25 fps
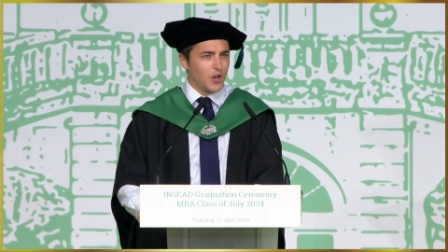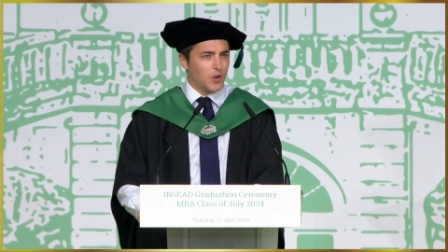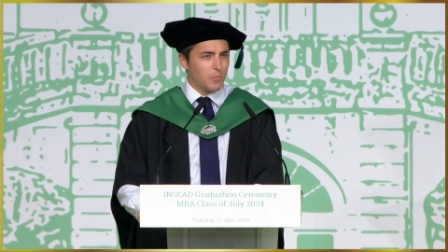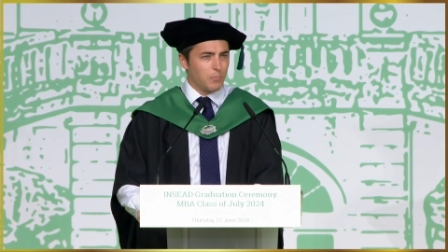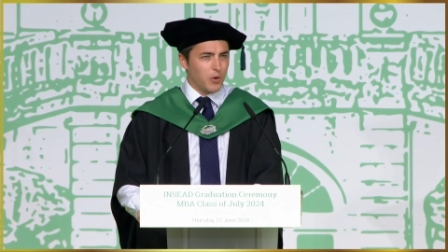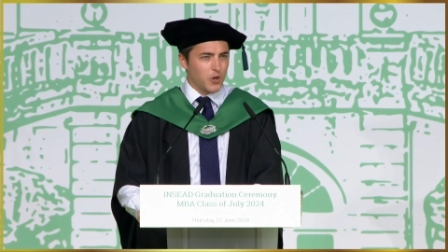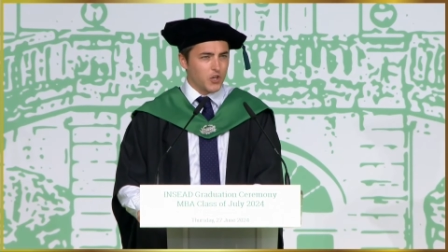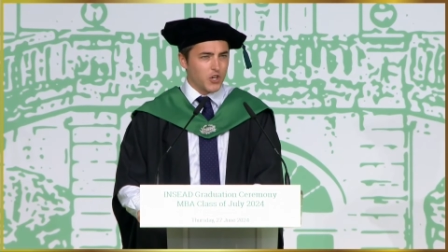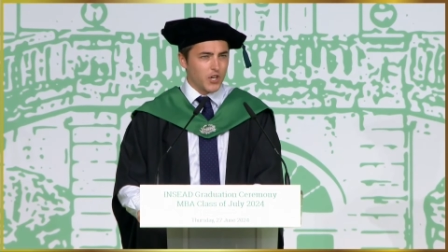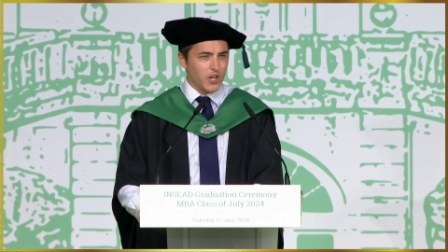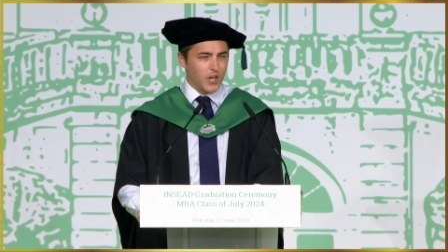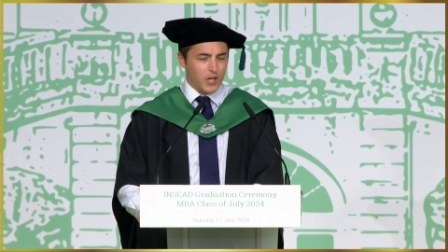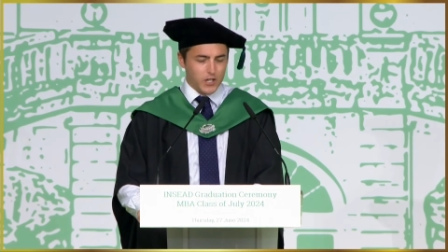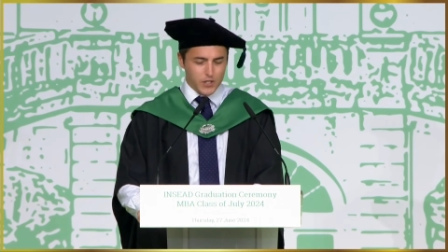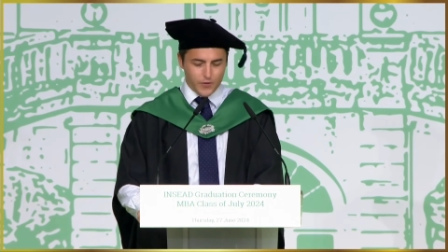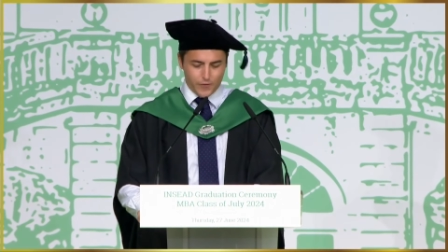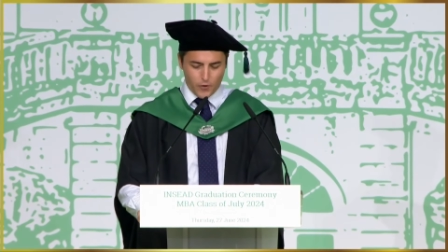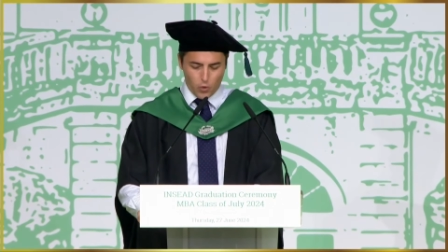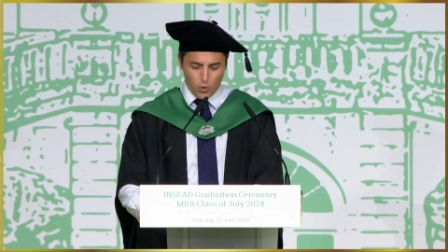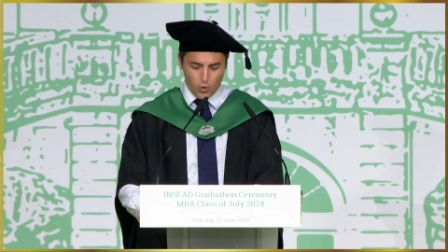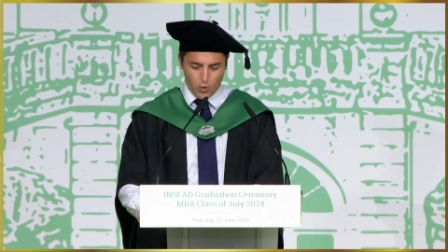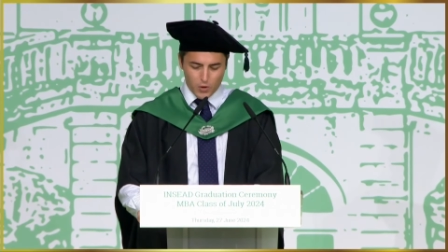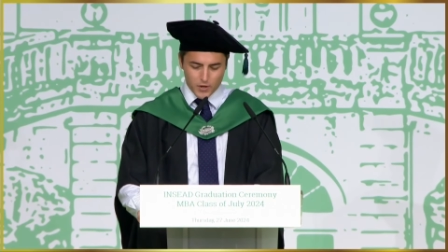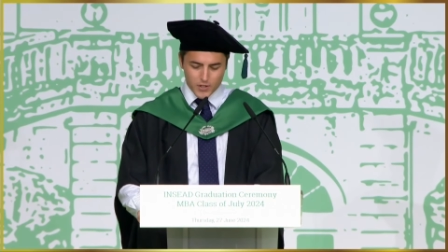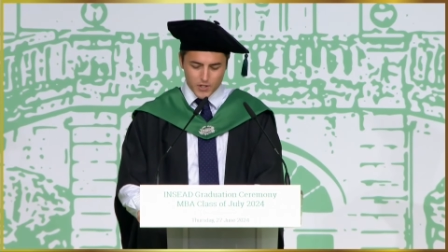pushing us
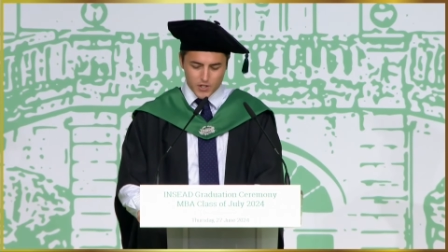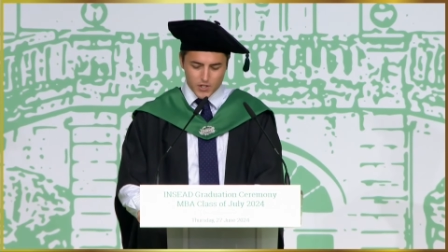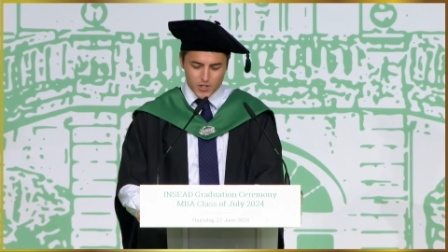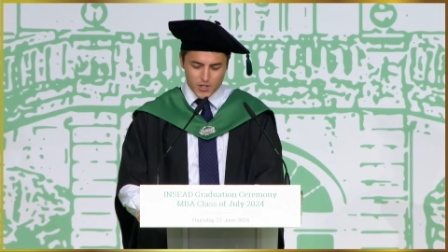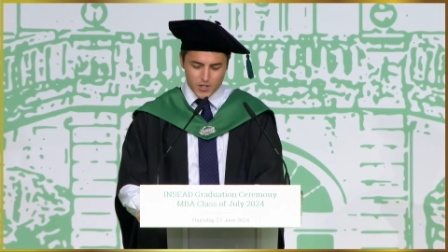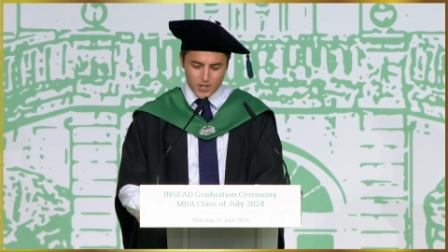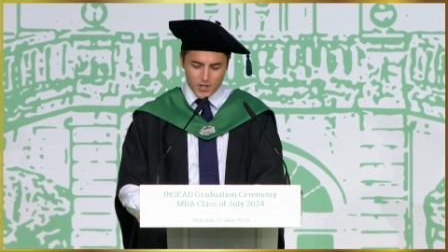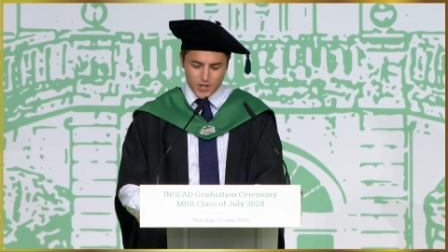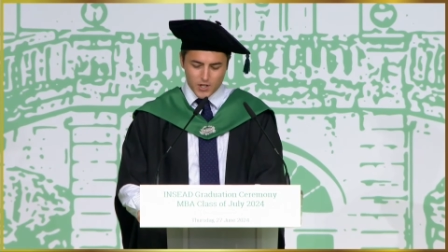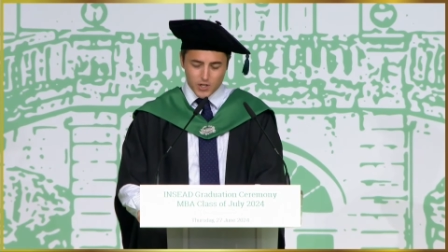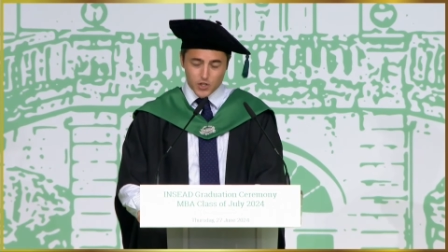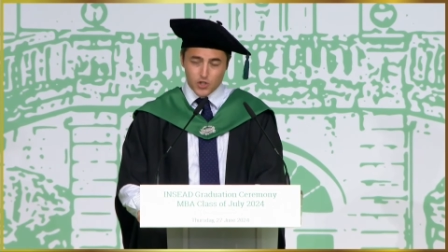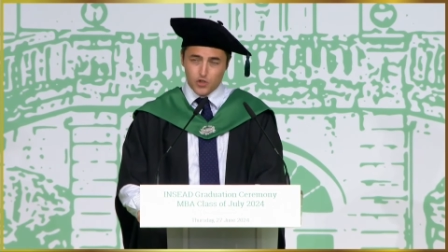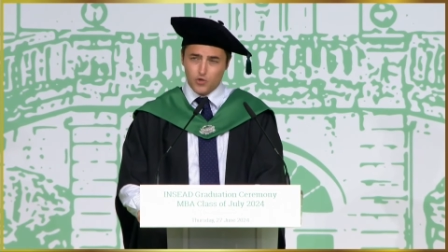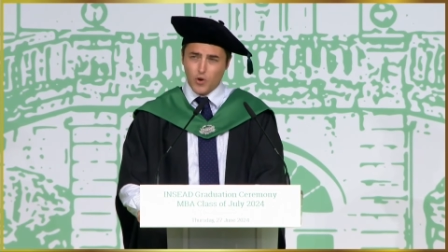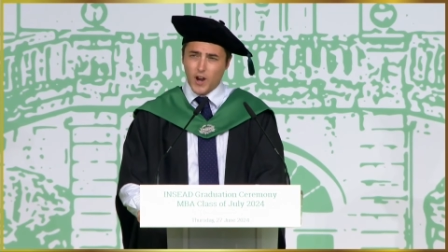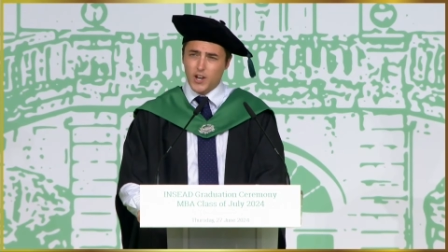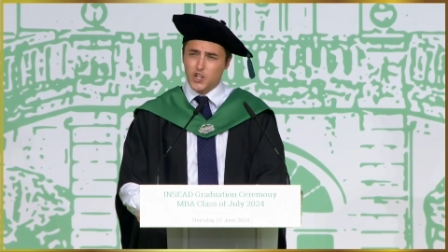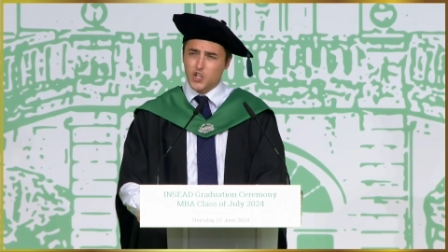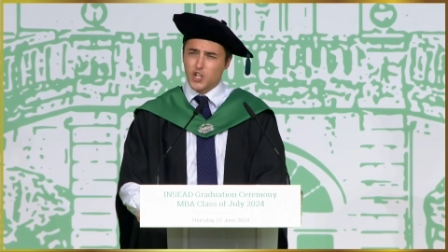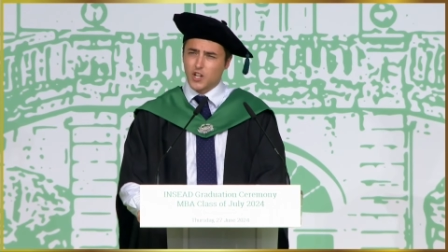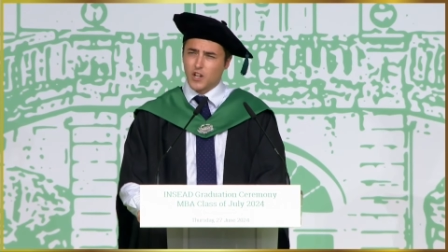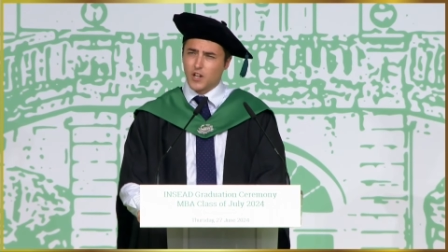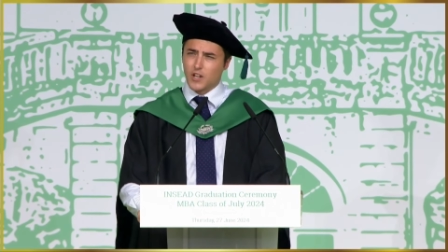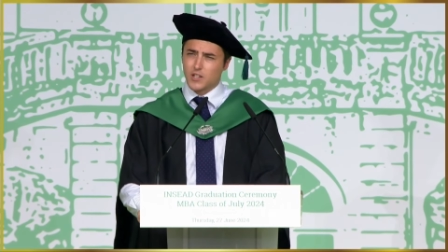forwards,
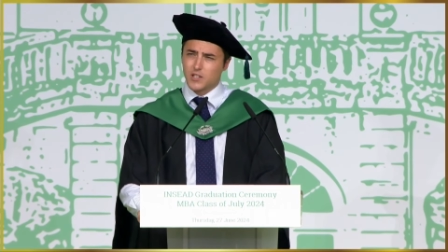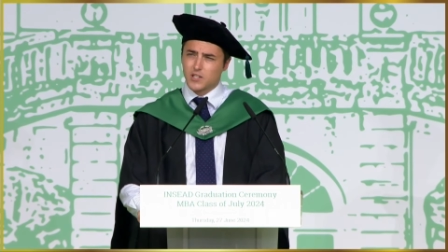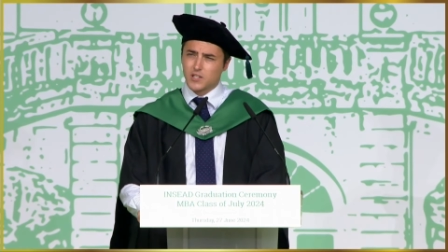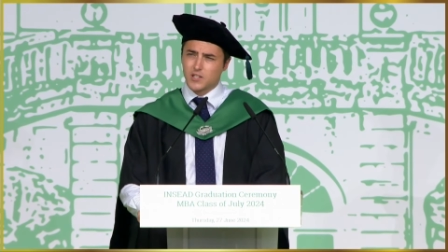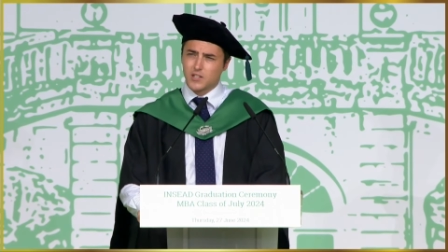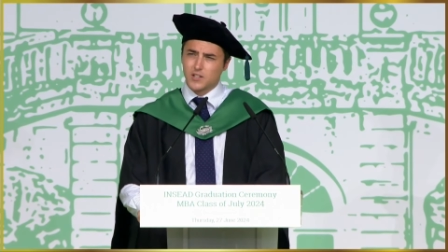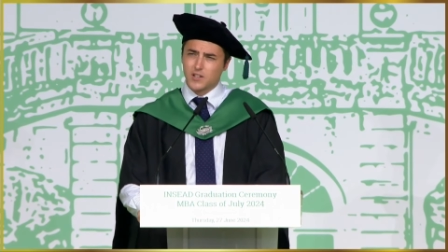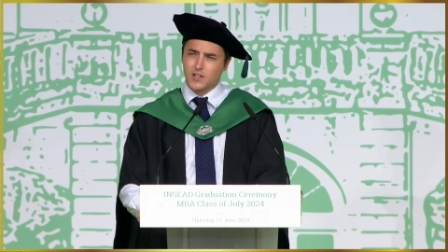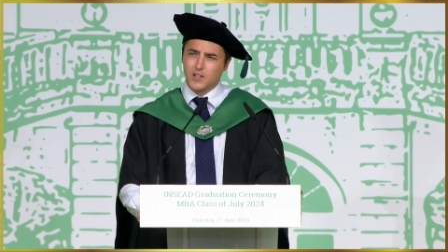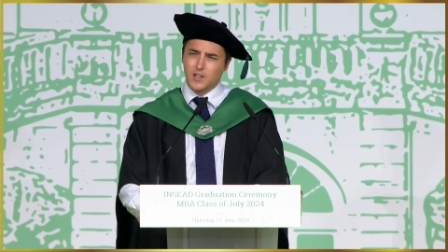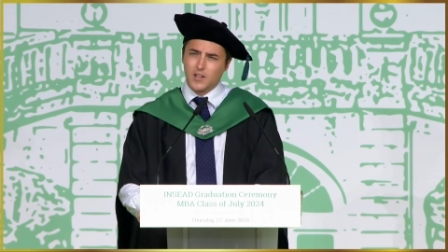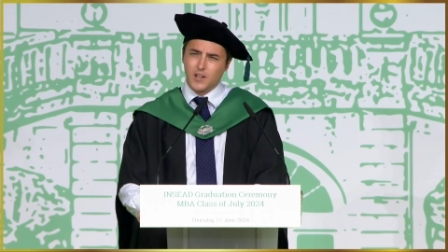stretching us,